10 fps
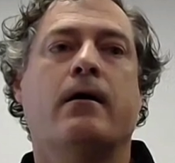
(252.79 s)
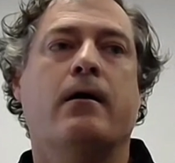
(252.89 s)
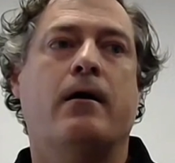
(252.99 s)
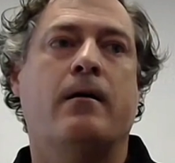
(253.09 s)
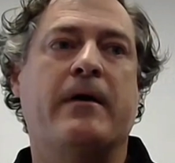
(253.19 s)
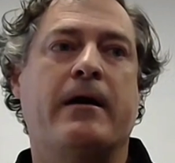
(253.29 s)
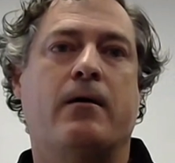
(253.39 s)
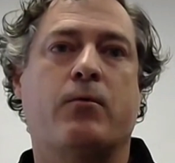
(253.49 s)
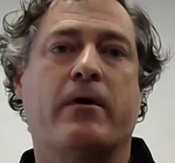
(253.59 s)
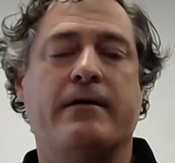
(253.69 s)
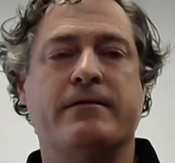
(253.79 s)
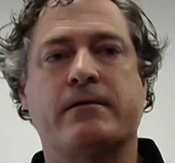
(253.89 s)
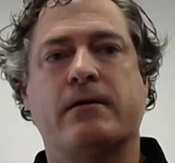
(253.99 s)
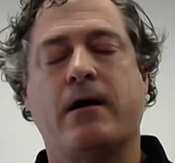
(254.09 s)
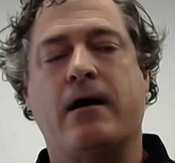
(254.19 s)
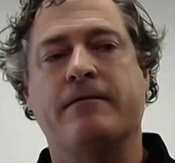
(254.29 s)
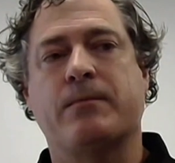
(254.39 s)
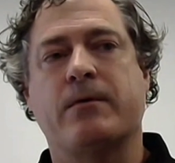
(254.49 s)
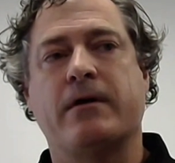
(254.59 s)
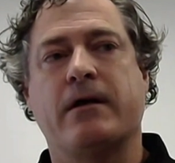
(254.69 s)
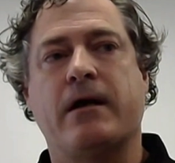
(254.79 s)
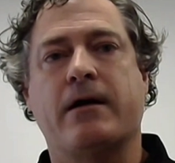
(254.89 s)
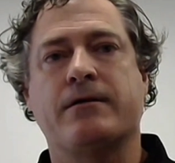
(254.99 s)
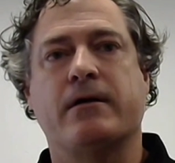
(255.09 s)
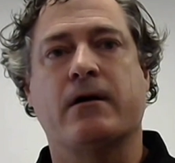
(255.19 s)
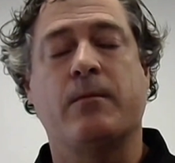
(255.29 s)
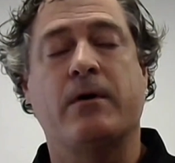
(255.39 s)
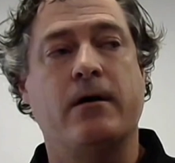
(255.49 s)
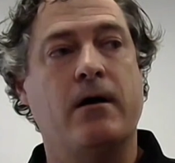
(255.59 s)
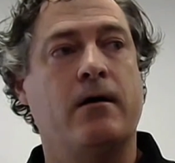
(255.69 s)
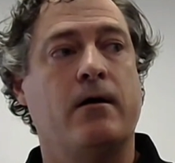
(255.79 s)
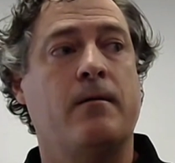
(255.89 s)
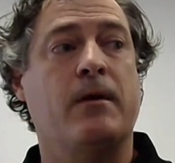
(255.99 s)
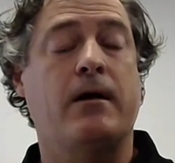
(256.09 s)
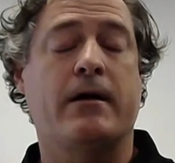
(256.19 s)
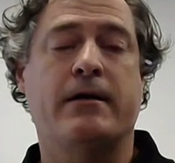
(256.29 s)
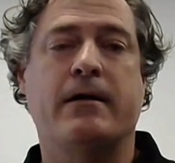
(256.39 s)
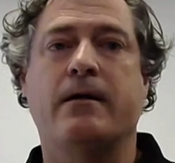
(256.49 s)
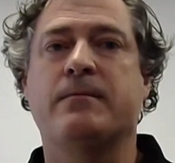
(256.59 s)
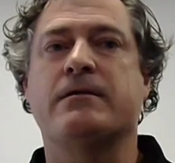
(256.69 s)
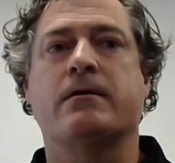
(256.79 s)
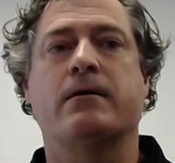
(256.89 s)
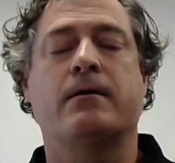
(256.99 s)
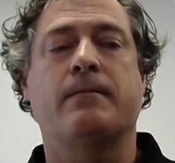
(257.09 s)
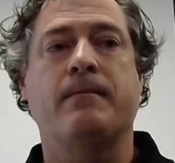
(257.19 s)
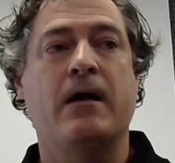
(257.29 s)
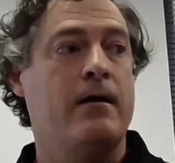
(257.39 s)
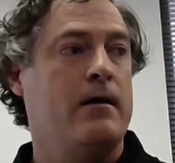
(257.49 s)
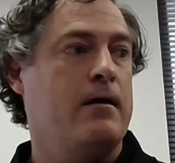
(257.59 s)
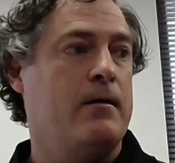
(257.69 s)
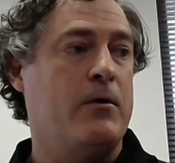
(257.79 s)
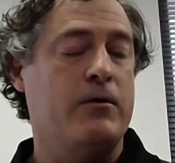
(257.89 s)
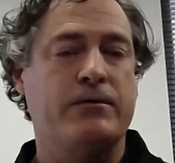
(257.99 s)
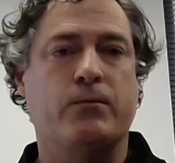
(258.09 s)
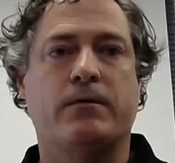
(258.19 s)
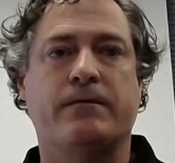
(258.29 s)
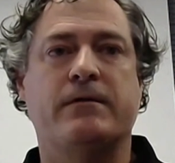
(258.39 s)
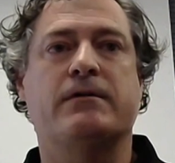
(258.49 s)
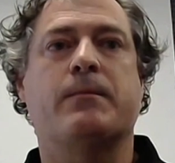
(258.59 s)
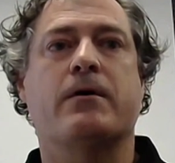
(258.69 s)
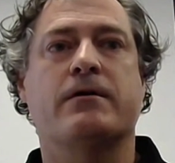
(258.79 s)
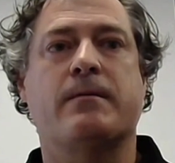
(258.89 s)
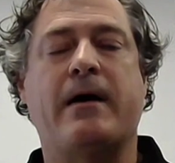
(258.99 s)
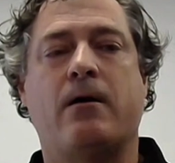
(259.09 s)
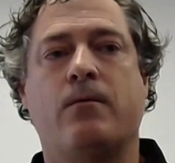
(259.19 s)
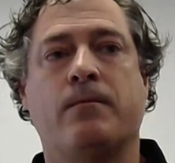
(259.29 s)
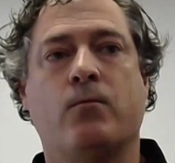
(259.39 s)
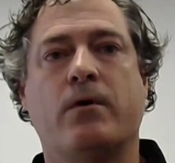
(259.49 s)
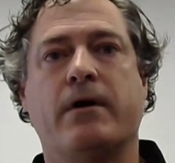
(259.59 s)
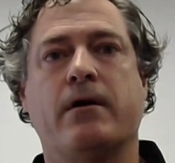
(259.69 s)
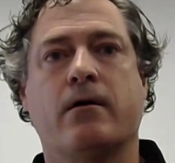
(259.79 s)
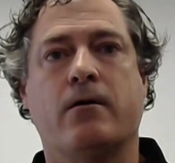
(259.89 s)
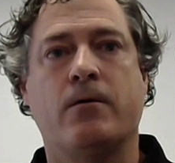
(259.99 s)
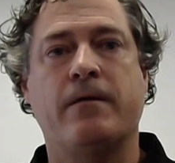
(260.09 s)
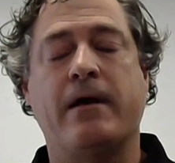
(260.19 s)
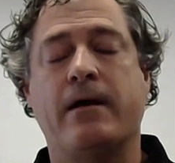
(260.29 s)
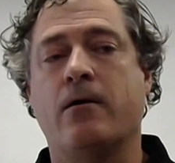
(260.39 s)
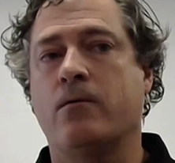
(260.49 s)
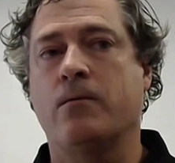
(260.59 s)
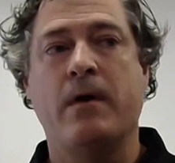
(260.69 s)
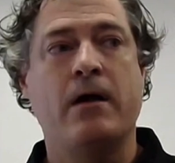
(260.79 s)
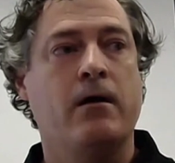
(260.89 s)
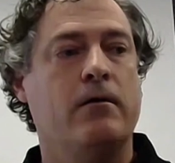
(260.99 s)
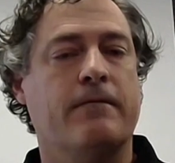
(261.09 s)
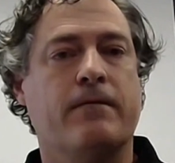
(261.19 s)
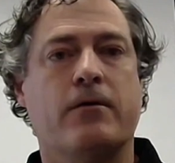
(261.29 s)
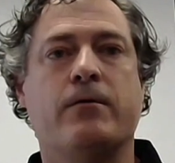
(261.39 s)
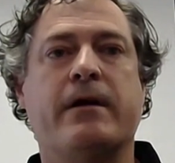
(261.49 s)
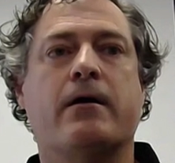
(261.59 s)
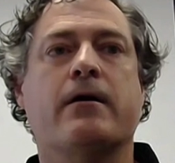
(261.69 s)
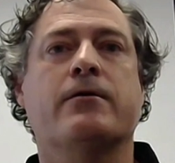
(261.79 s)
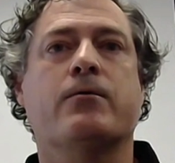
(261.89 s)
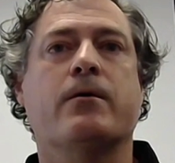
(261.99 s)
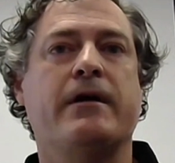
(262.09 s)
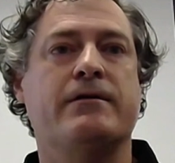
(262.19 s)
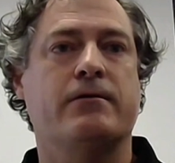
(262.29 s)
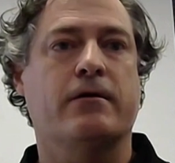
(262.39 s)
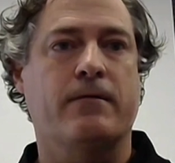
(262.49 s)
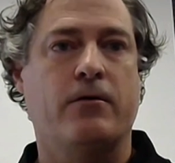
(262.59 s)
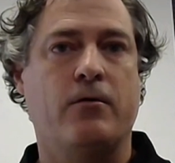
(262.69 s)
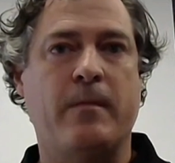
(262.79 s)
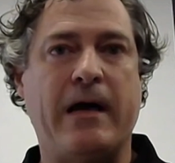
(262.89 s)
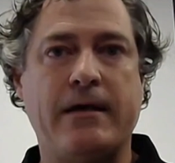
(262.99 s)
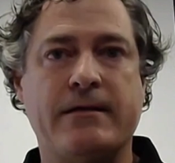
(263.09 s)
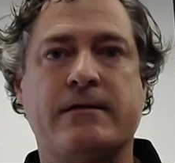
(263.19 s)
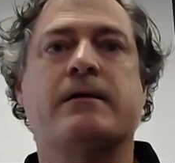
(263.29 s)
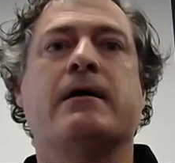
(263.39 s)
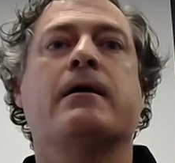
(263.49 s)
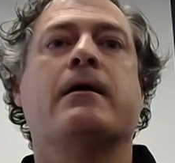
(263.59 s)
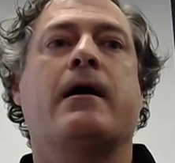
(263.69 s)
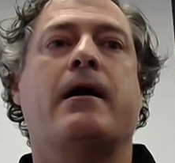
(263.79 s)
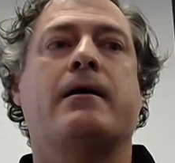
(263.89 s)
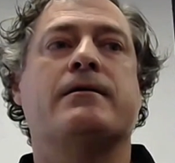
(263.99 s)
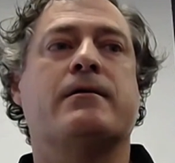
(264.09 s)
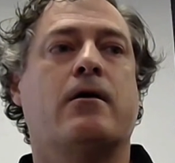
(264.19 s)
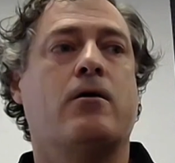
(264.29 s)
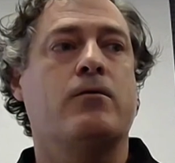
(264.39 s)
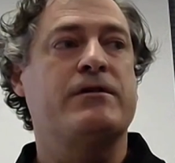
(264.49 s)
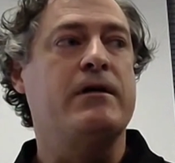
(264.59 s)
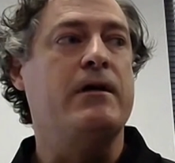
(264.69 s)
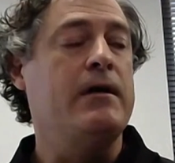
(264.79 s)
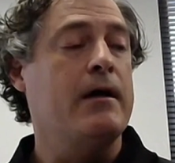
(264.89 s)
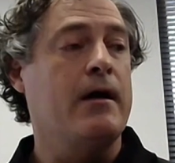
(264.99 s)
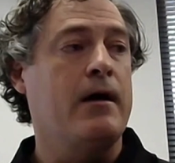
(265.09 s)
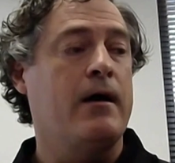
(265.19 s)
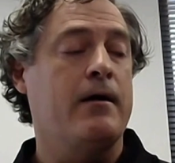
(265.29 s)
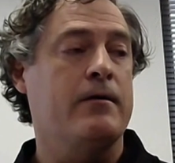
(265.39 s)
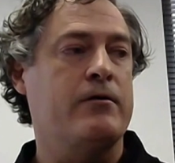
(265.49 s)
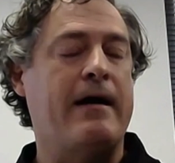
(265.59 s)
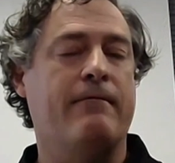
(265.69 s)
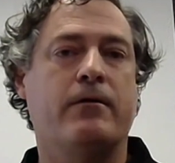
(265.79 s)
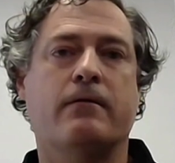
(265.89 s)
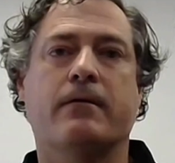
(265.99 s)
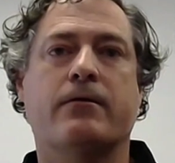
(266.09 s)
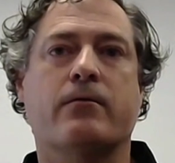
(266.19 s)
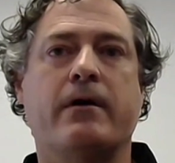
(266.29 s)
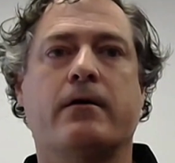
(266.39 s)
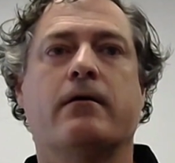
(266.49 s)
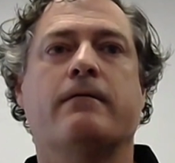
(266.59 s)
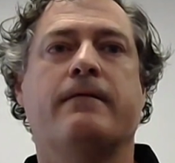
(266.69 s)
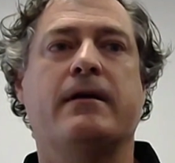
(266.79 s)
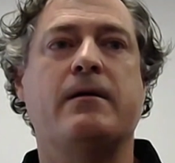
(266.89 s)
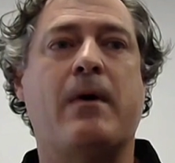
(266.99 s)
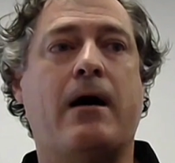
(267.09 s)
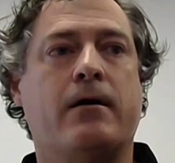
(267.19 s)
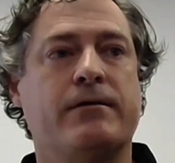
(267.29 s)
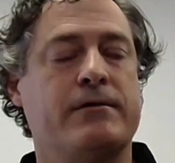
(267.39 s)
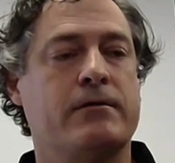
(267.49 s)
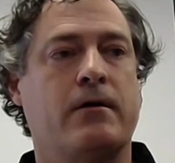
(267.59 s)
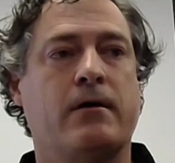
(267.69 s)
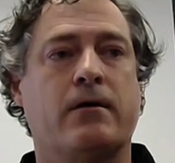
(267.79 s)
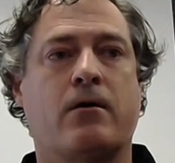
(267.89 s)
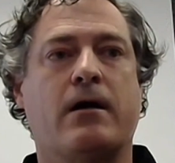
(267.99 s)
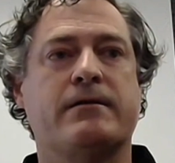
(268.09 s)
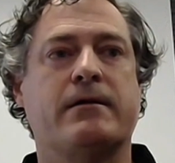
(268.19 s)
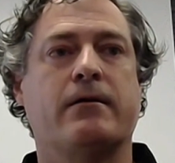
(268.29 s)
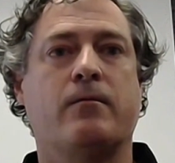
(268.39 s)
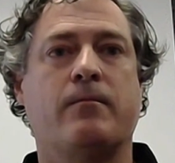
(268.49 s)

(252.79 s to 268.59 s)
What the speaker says: and help raise the offspring the next year. But a lot of times, most wolves disperse about 1 year old. They go look for new territories, look for new mates. And so she traveled over 350 miles crossing